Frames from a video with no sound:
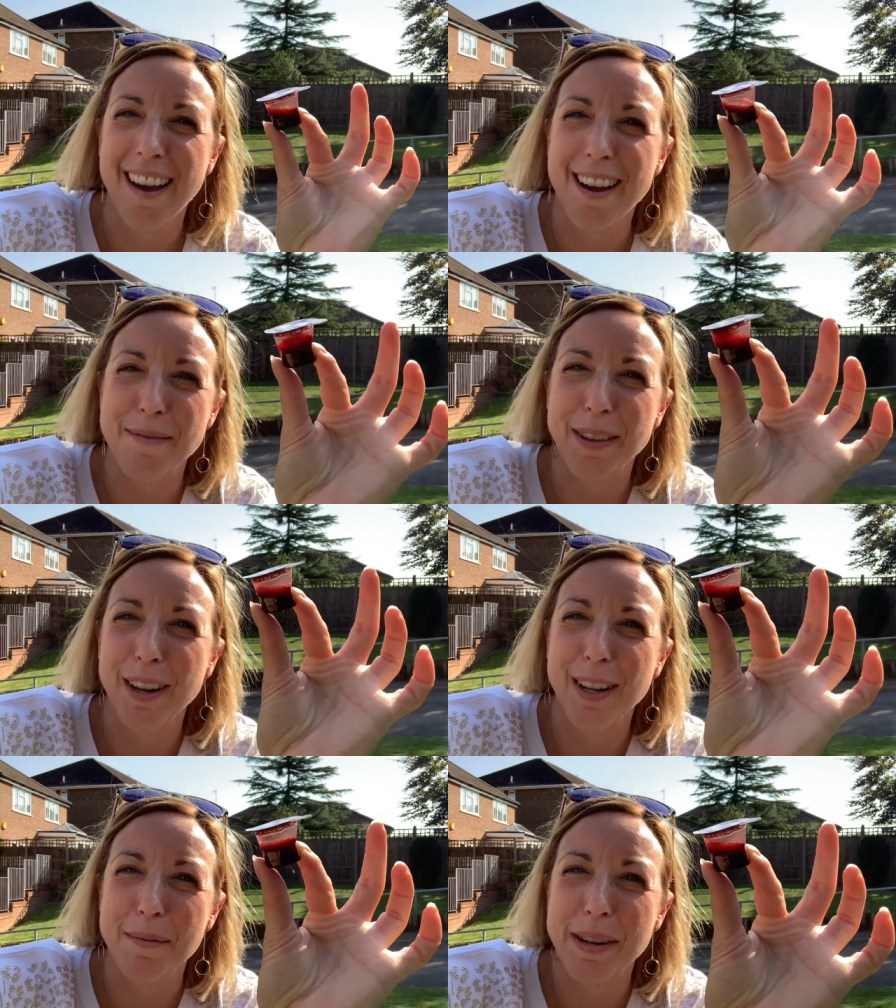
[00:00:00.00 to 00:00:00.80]
Um, they've
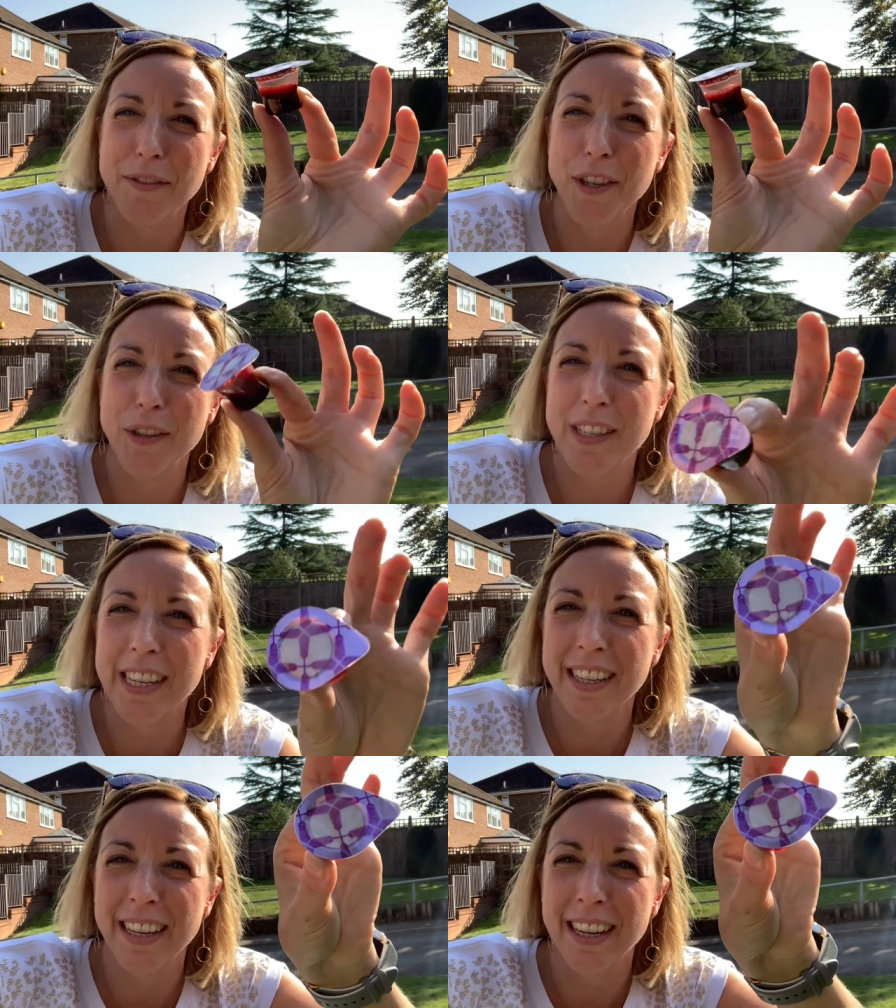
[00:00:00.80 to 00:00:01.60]
got a little bit of juice
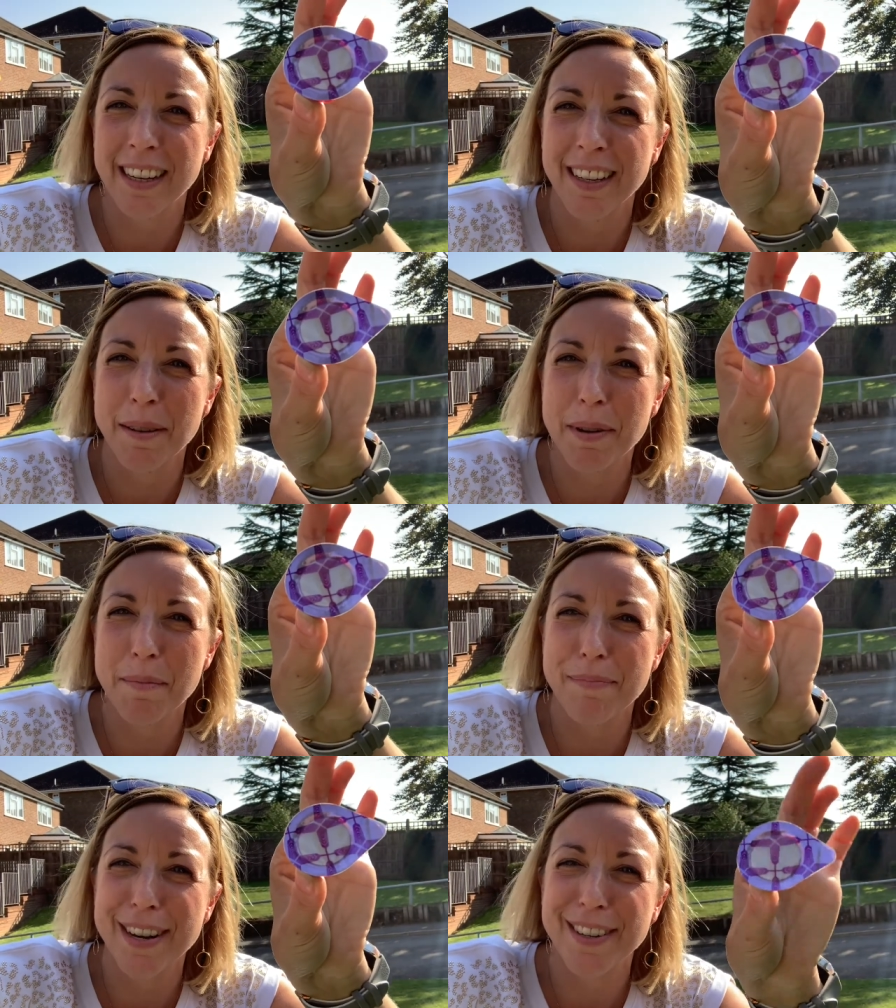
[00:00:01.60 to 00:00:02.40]
in and a bit
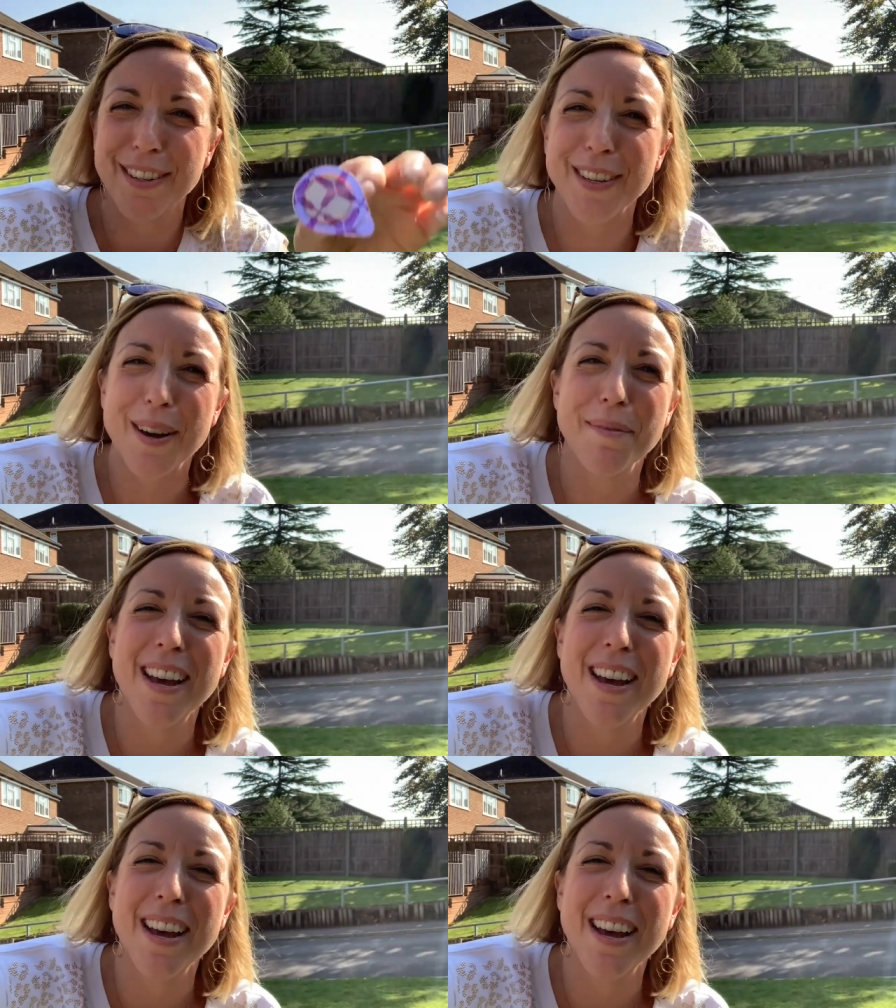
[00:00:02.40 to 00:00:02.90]
of bread on top.